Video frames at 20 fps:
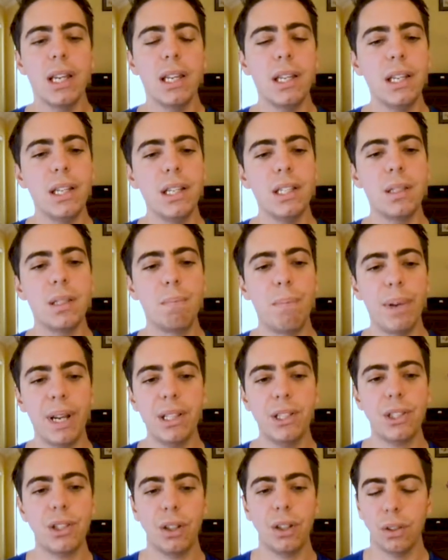is
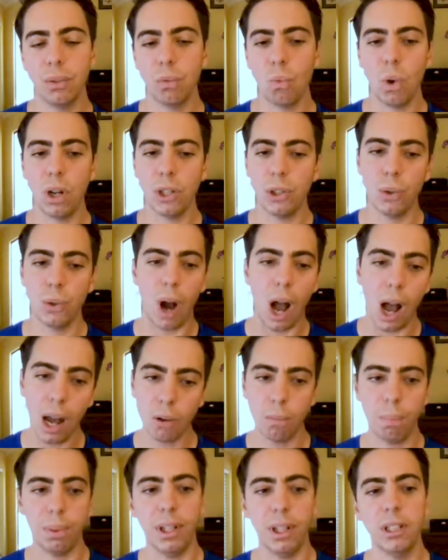based on what you had
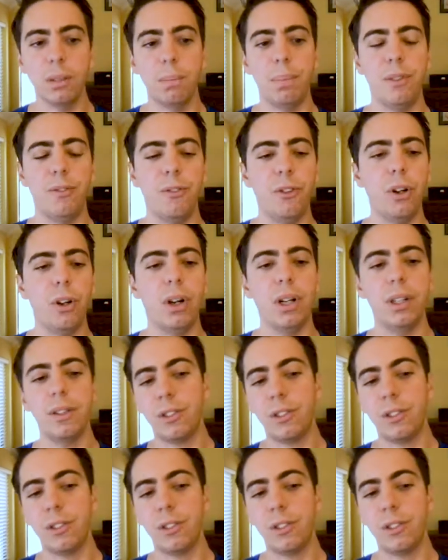applied before.